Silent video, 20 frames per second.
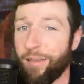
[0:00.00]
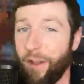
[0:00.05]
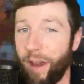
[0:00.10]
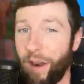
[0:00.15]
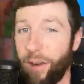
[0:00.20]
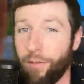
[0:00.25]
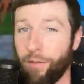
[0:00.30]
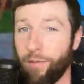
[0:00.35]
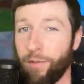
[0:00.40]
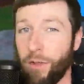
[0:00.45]

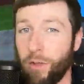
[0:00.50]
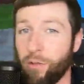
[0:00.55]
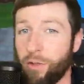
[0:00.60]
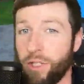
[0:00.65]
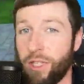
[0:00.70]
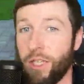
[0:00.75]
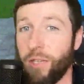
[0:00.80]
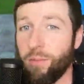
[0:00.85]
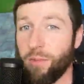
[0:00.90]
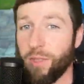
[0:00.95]
got a few
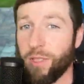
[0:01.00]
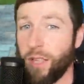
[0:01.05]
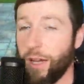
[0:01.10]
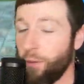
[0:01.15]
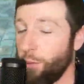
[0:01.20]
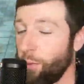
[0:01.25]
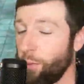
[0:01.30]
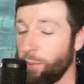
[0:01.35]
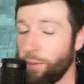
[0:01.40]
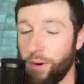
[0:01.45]
tips
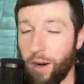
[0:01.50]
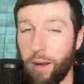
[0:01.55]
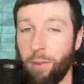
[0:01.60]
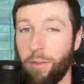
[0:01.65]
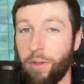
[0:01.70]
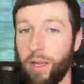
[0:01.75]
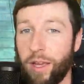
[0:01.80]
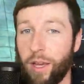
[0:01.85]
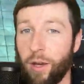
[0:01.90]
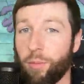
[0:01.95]
that will
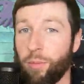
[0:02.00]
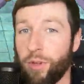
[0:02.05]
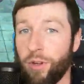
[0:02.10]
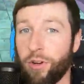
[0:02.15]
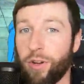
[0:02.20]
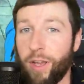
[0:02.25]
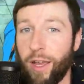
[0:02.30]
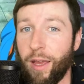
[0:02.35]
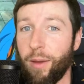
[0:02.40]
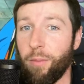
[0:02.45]
probably help
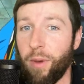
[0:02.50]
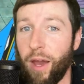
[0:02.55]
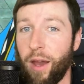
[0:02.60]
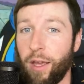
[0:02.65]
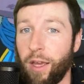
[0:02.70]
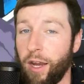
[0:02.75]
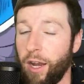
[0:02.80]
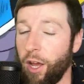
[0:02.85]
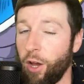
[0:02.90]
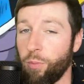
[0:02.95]
your game
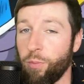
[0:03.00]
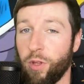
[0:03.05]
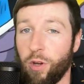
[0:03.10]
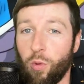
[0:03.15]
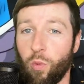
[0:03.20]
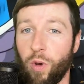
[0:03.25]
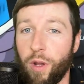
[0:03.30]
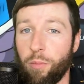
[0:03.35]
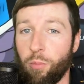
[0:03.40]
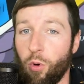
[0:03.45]
out and help you
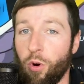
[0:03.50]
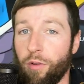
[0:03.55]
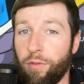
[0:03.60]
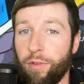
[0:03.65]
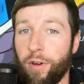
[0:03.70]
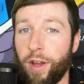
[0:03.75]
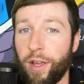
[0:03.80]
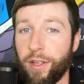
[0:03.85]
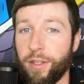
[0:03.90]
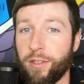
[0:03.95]
to win more
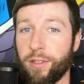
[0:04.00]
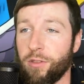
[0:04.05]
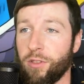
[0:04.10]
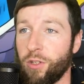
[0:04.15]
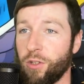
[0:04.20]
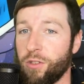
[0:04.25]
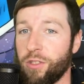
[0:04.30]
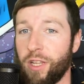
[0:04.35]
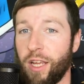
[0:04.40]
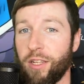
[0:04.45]
fights.
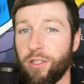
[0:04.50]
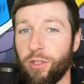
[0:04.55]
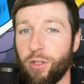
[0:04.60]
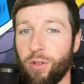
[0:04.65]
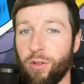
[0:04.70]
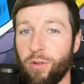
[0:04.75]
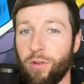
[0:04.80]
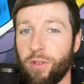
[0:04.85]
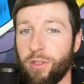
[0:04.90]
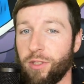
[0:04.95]
So stay tuned,